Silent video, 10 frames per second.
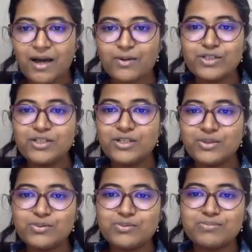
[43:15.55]
How did
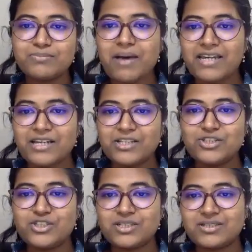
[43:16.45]
you
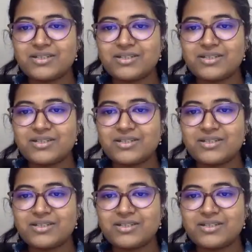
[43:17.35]
manage